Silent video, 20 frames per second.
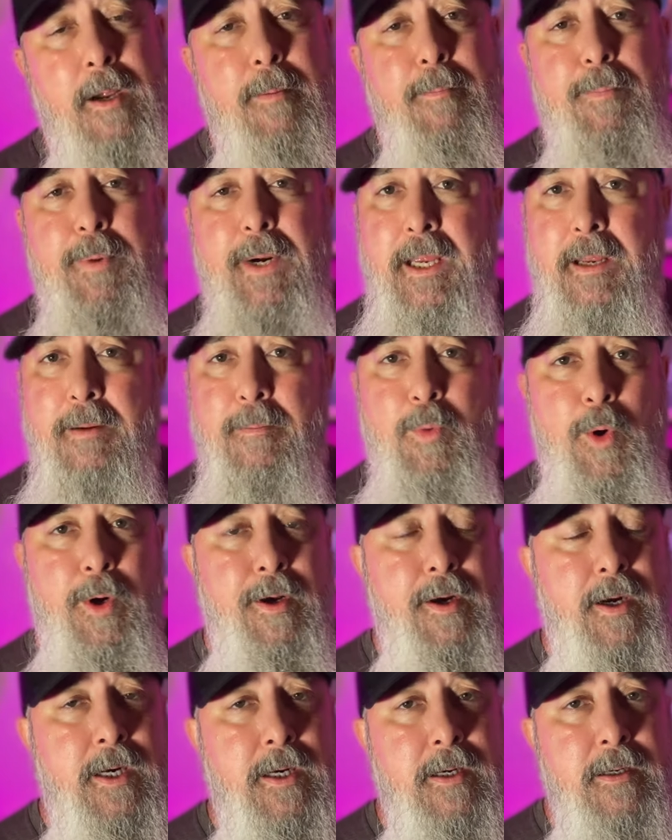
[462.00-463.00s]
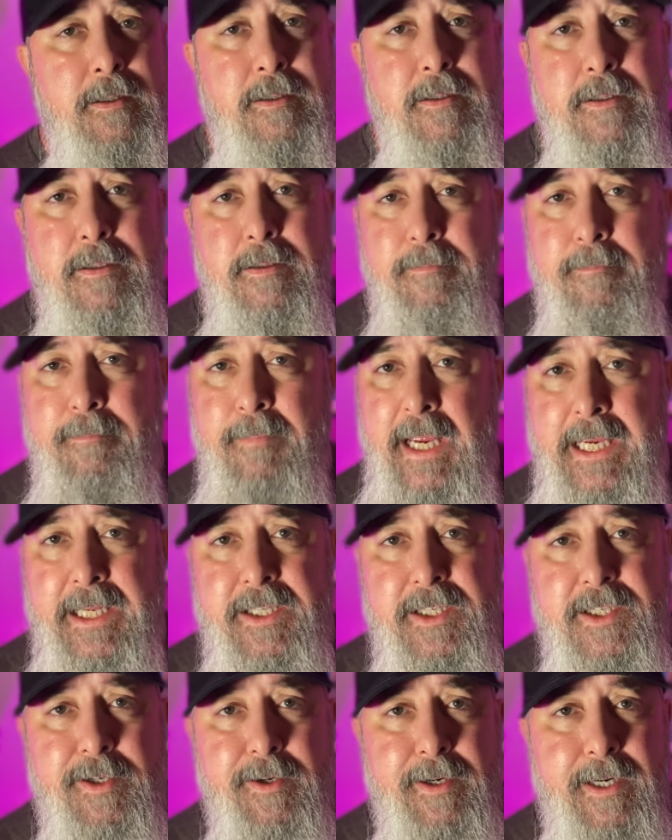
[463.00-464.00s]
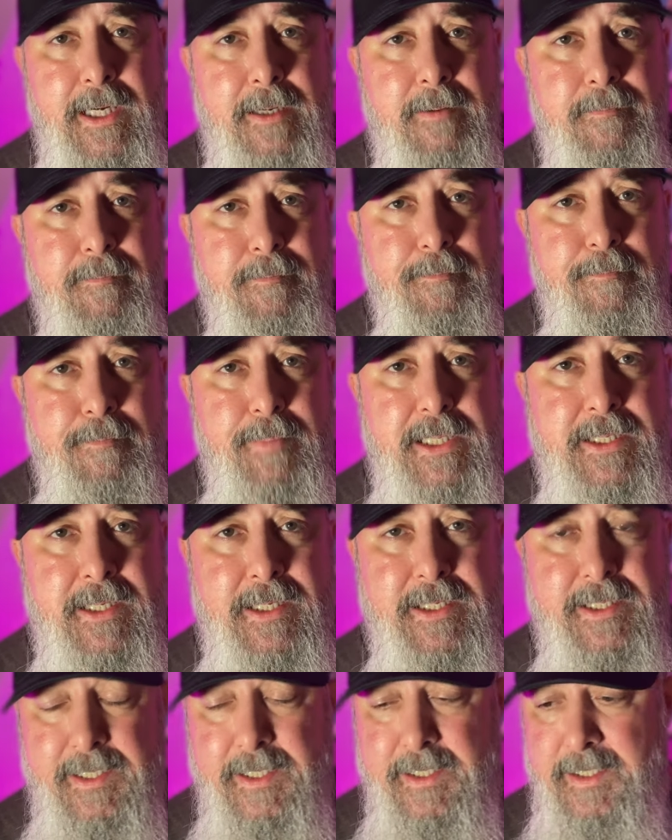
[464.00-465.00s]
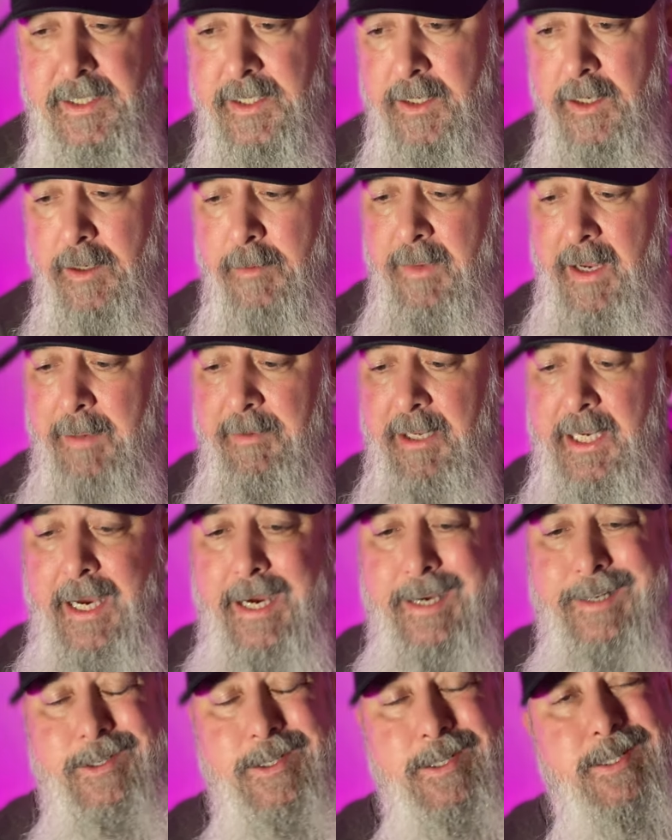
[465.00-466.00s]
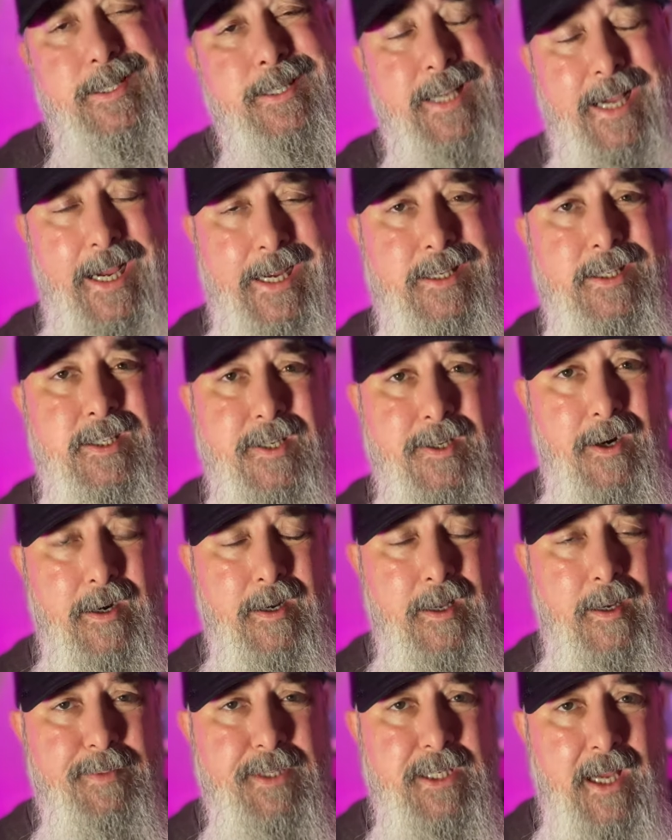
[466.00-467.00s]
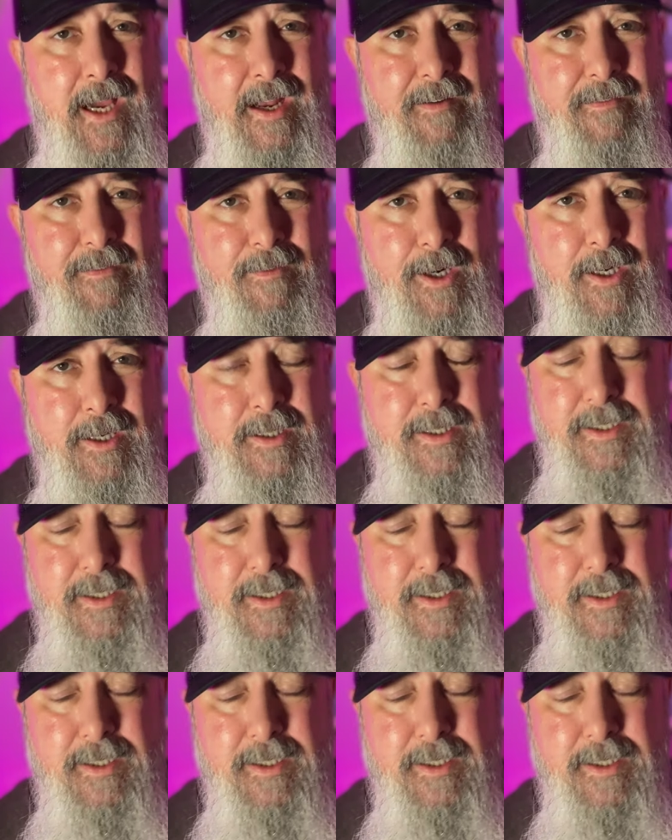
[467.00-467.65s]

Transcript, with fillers: brick and mortar, Main Street businesses. So maybe not just tech startups, kind of where it